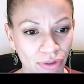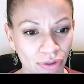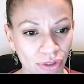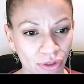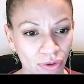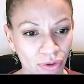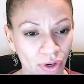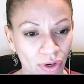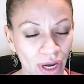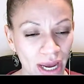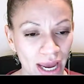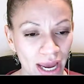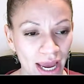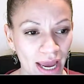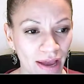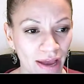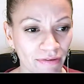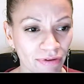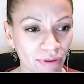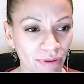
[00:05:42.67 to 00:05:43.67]
So
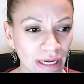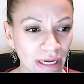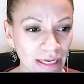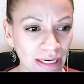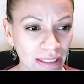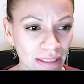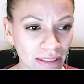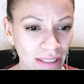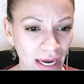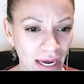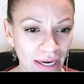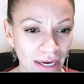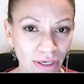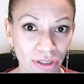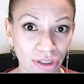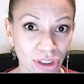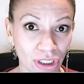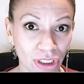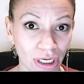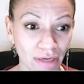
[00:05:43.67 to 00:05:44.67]
if you like the
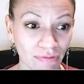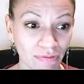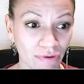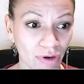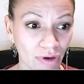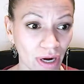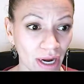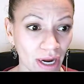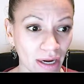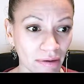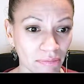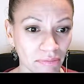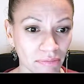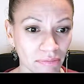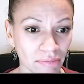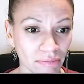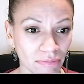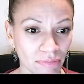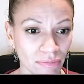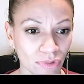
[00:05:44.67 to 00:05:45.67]
lighter shade of gray,
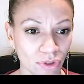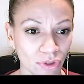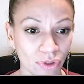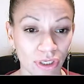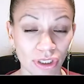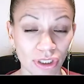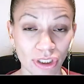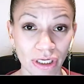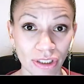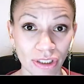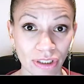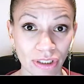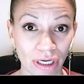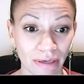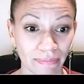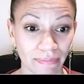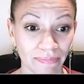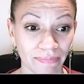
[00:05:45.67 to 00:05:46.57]
you can change it.